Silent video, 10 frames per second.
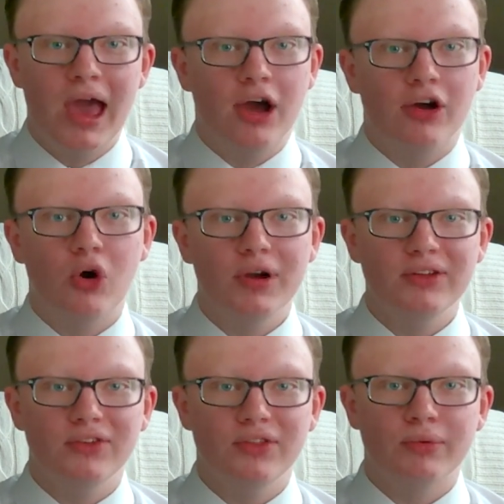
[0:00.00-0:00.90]
According
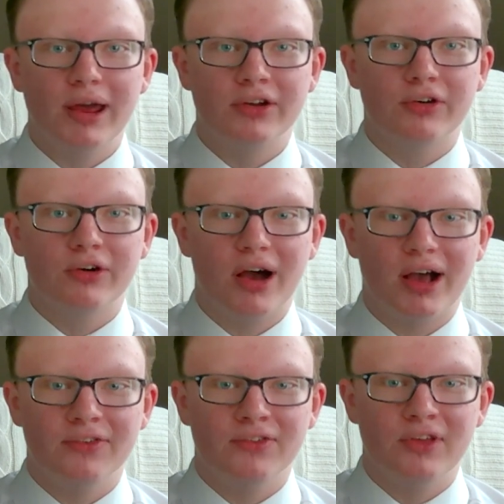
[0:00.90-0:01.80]
to the Red
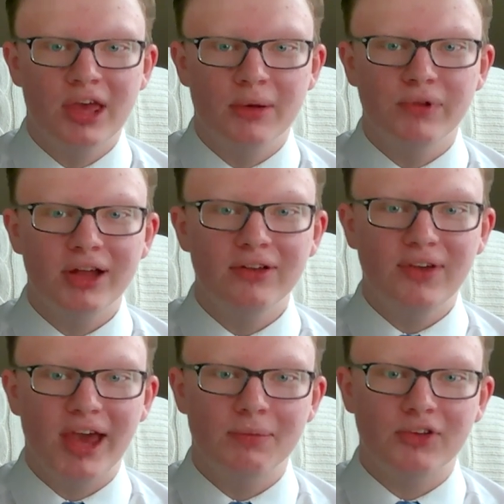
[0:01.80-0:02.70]
Cross, blood
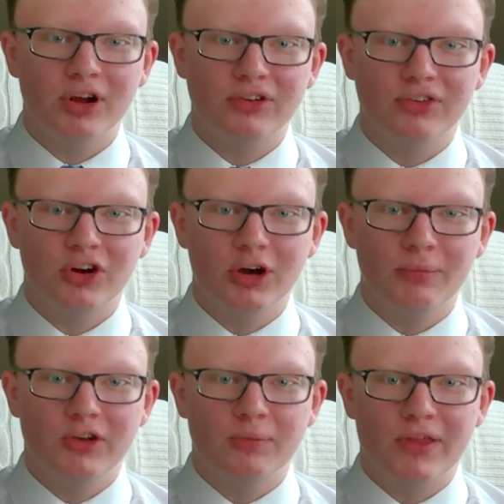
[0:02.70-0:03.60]
types are
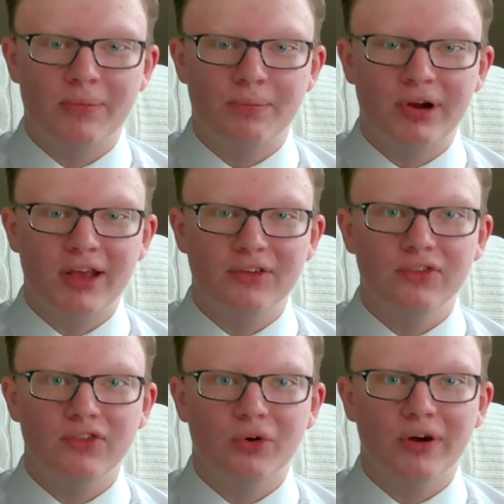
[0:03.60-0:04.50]
determined by the presence
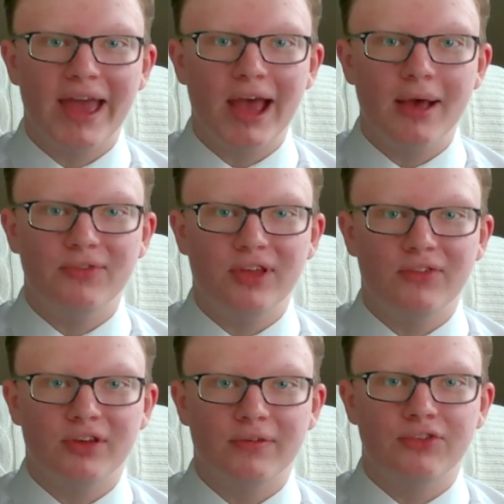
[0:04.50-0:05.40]
or absence
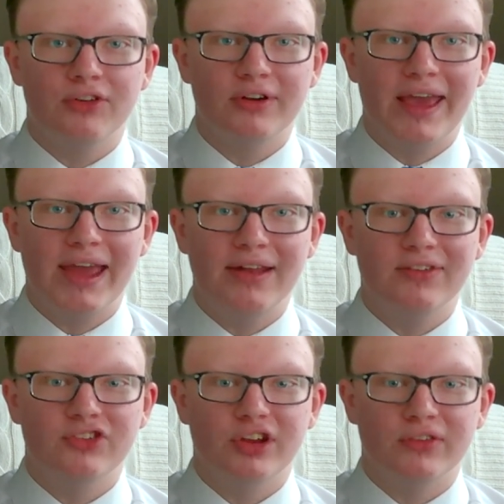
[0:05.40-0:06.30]
of certain
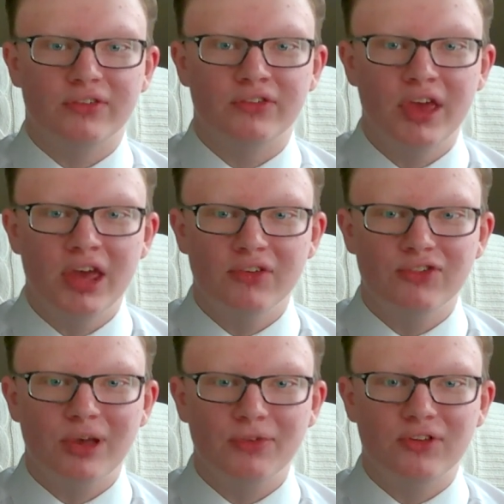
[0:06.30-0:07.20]
antigens,
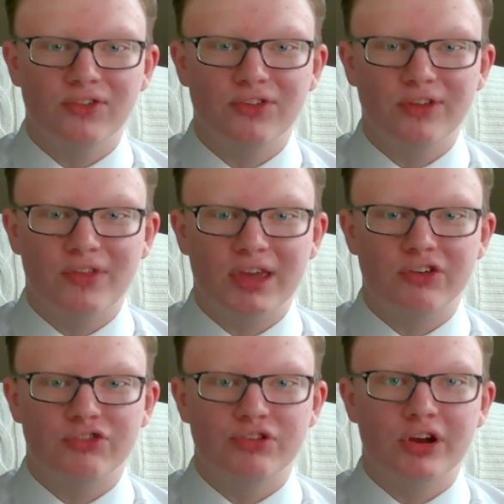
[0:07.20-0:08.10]
substances that
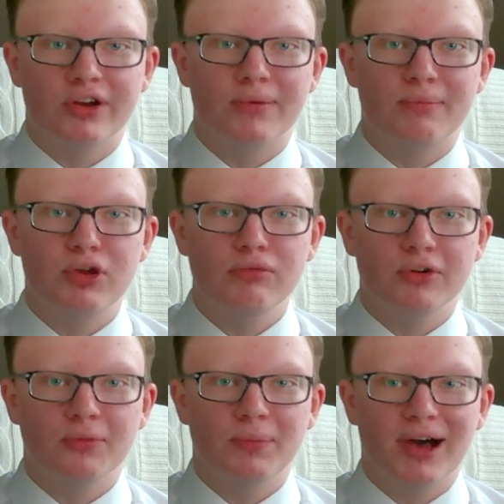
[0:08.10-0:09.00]
can trigger an immune
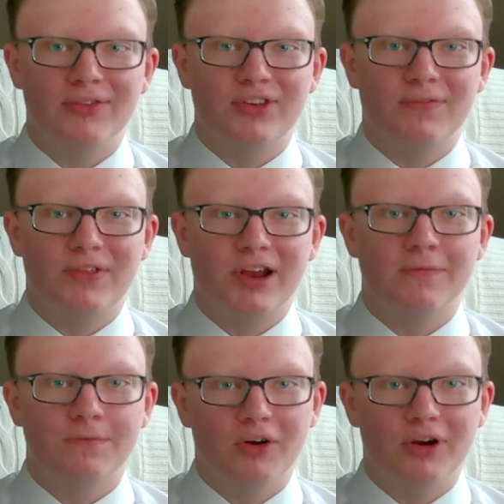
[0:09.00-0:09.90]
response if they are
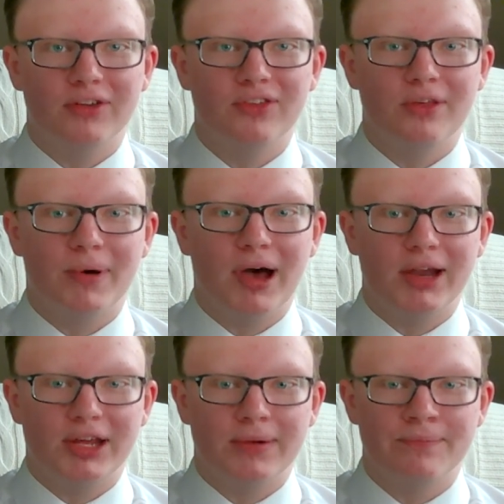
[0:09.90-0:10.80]
foreign to the
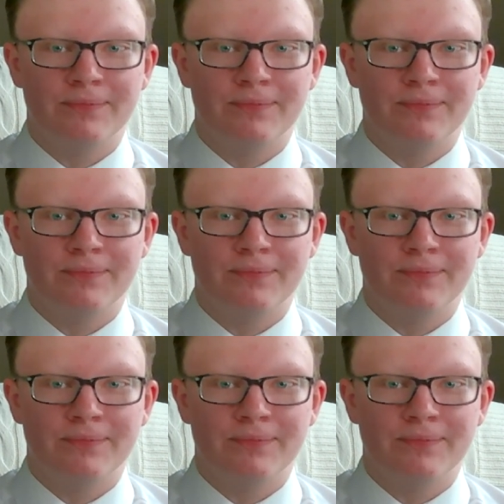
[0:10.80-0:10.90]
body,